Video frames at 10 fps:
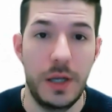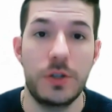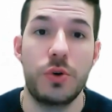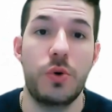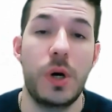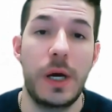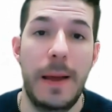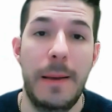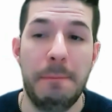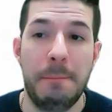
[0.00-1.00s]
And
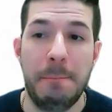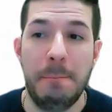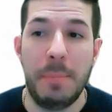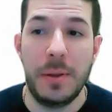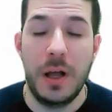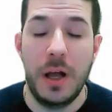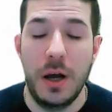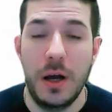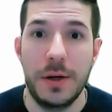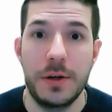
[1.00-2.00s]
so
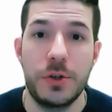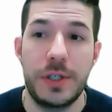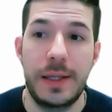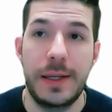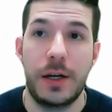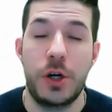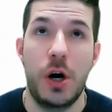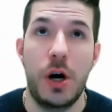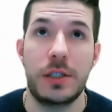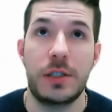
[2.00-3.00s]
I understand that
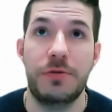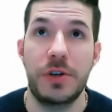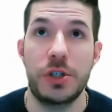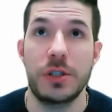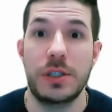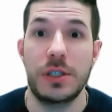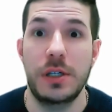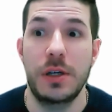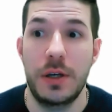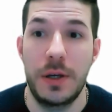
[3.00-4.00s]
cost
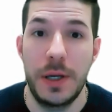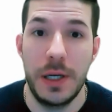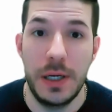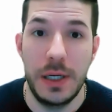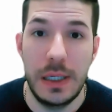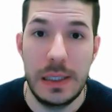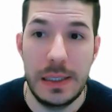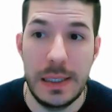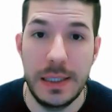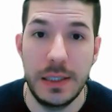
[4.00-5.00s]
efficiency
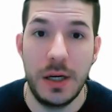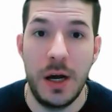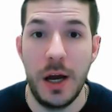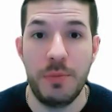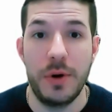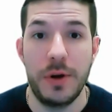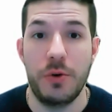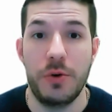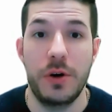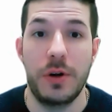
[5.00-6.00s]
is a high
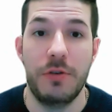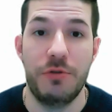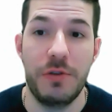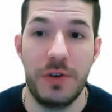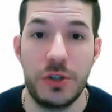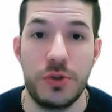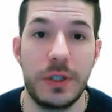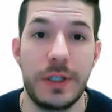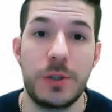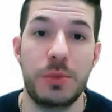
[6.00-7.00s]
priority on every
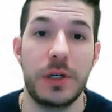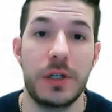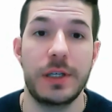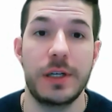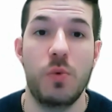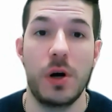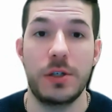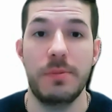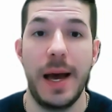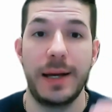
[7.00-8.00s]
investor's list because they
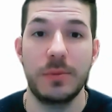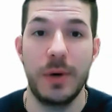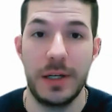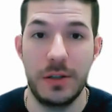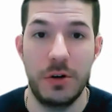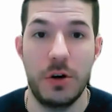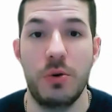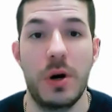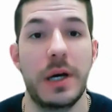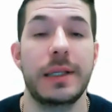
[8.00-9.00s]
want to maximize the
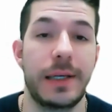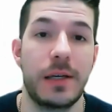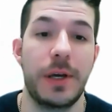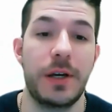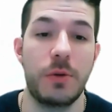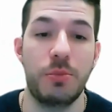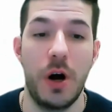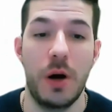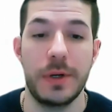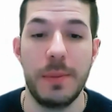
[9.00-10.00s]
ROI that they can make on a
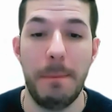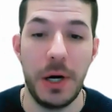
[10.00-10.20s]
property.